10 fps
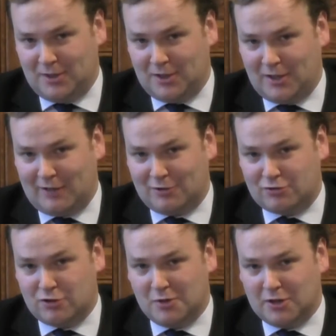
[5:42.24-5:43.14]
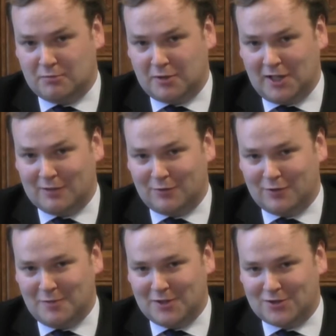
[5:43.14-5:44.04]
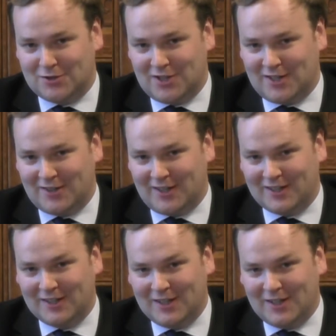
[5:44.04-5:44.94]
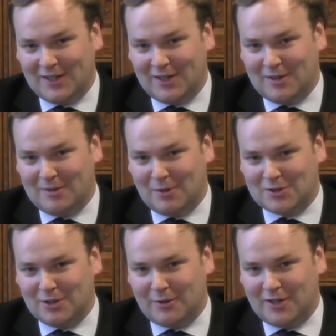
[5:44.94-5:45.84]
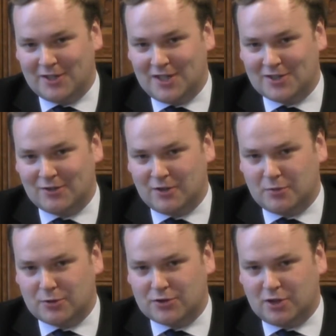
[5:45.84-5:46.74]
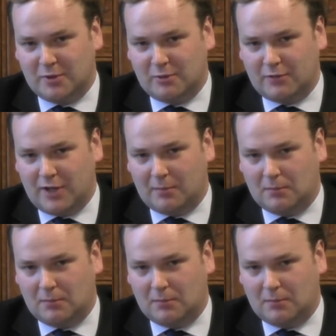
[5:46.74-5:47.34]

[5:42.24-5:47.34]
Harry Truman, it'd be helpful if ministers had that motto on their desk of the book, stopping with them.